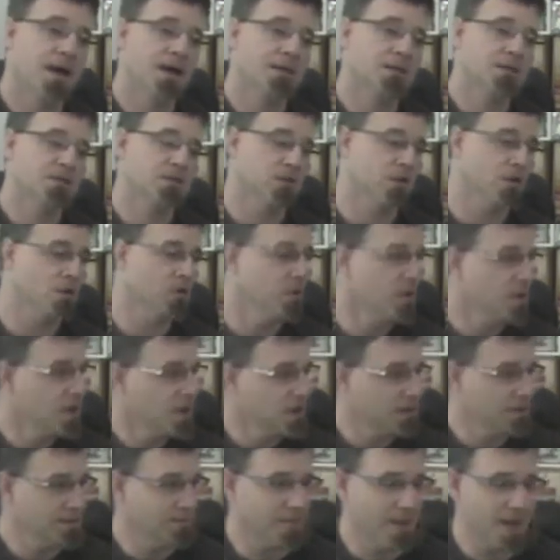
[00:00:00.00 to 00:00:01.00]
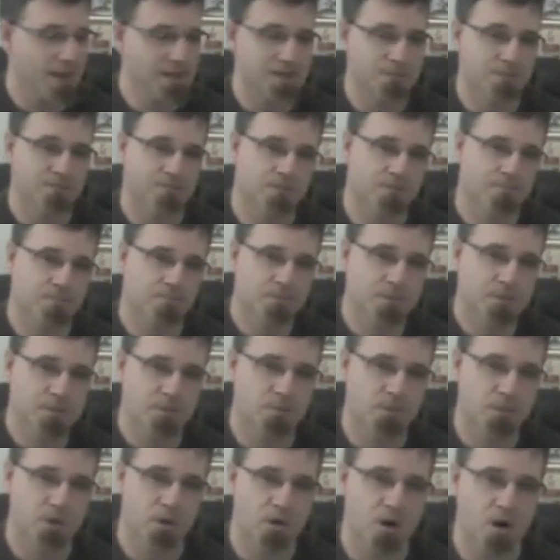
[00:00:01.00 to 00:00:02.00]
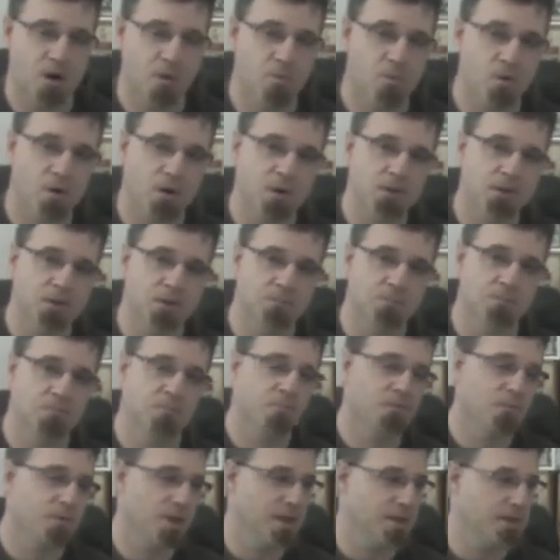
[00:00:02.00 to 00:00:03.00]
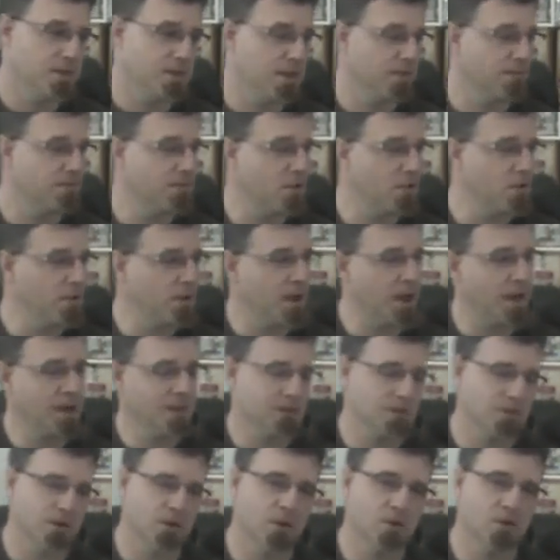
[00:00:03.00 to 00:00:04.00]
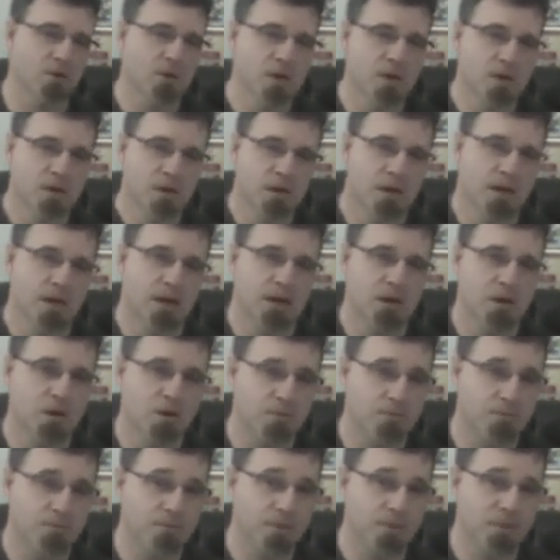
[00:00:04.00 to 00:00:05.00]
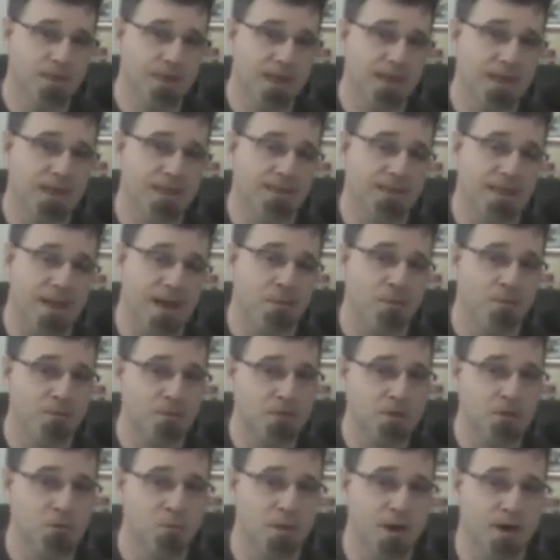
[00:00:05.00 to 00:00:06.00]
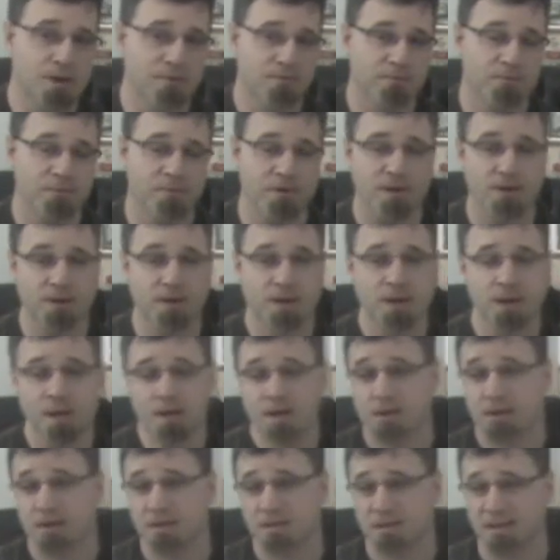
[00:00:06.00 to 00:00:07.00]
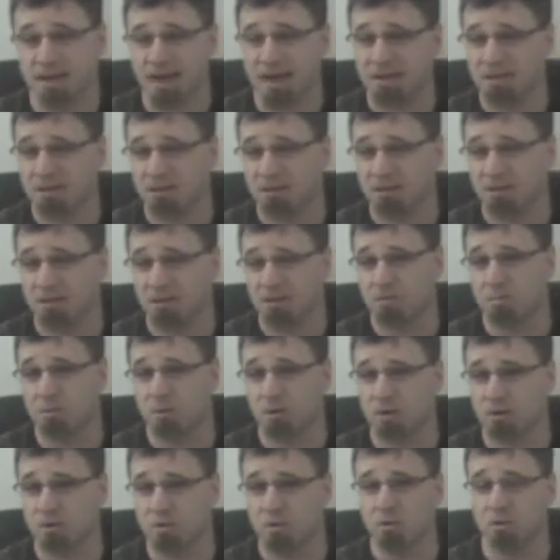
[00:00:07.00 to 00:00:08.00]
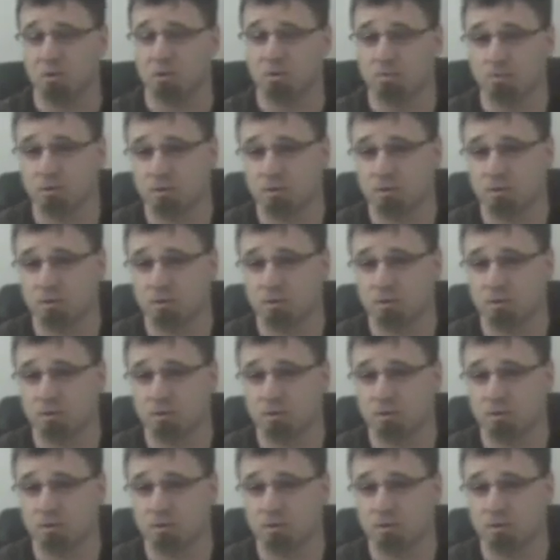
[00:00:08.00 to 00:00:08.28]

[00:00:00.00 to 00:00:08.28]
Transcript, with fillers: So they've got some good artwork and some great stuff going on, so hopefully they get that one squared and funded, because it actually looks pretty cool.